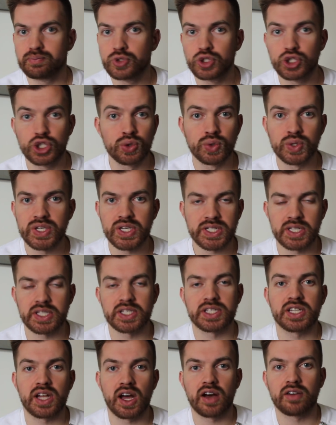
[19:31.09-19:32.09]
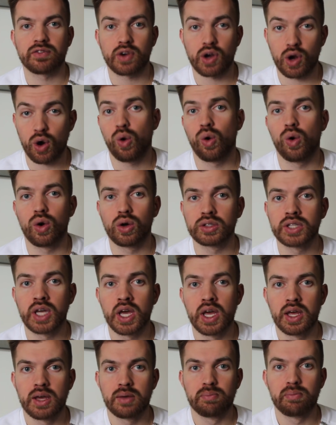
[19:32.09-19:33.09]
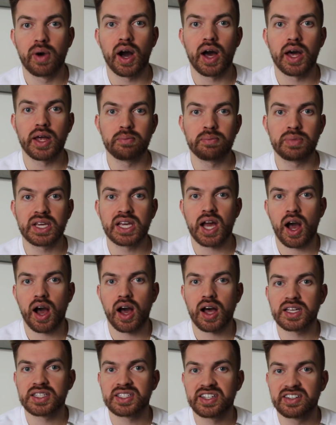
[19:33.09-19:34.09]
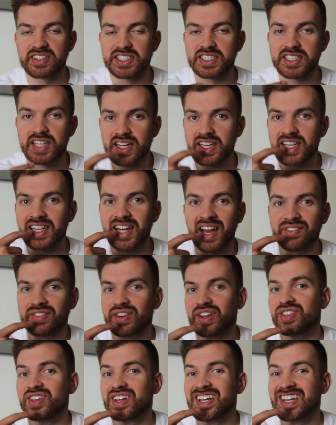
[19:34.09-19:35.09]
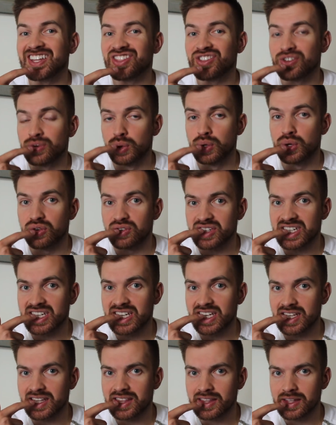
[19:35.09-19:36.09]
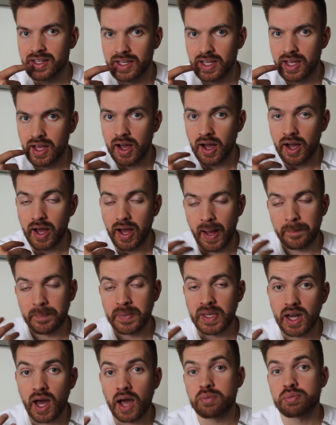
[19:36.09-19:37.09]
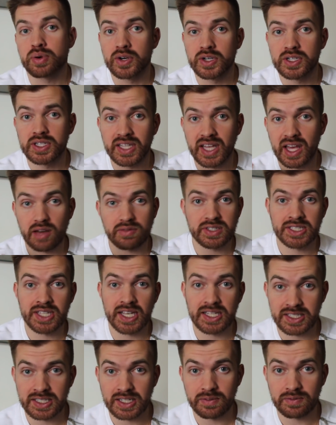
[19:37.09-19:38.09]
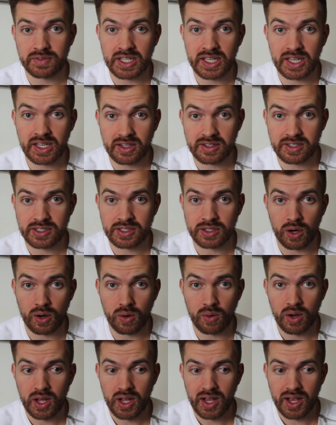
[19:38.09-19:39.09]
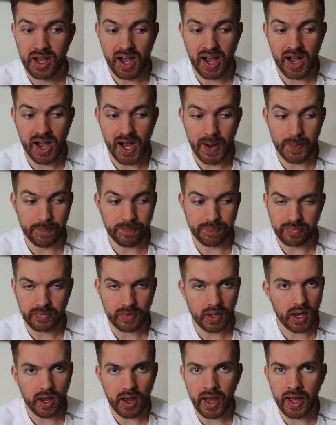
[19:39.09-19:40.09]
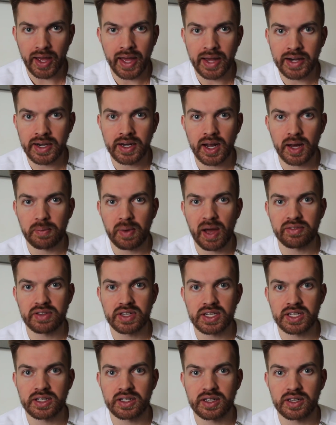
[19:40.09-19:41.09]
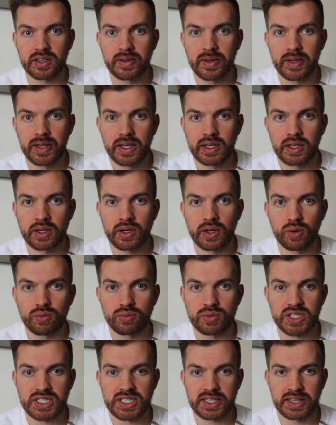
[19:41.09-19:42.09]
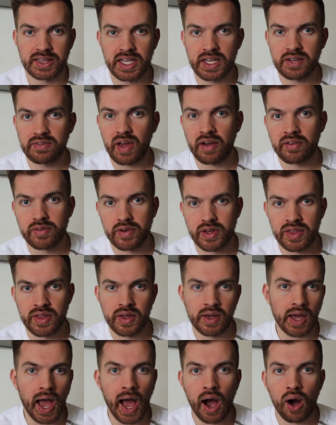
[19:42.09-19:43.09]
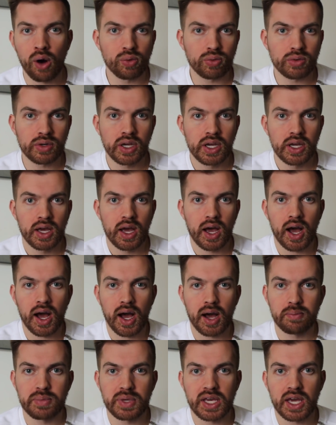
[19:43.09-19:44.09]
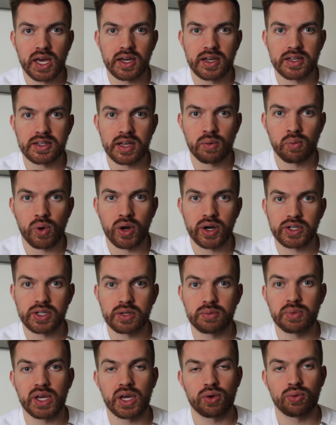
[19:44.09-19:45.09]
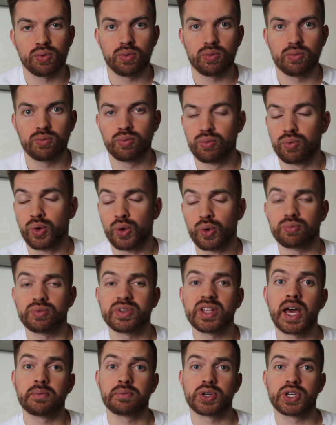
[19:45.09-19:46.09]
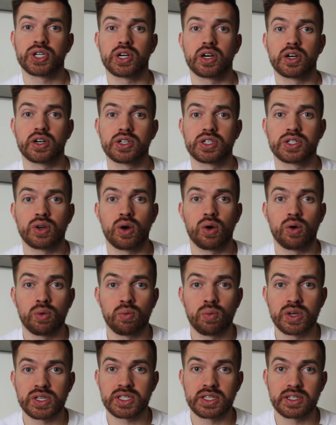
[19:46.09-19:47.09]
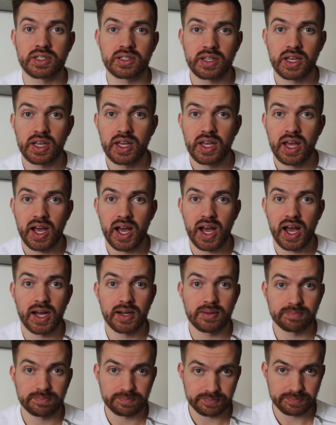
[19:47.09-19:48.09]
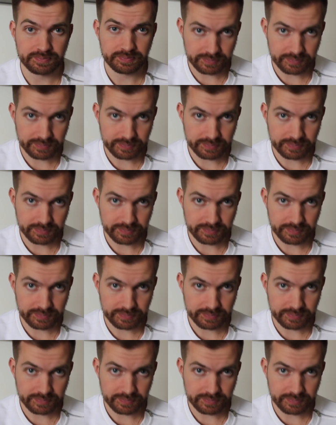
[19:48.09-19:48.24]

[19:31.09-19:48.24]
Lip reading: juices and stuff cold, but because you're sucking everything through your teeth, I mean, I personally have sensitive teeth, so I ended up having to, you know, just leave everything out because I wanted to be at room temperature so it wasn't, you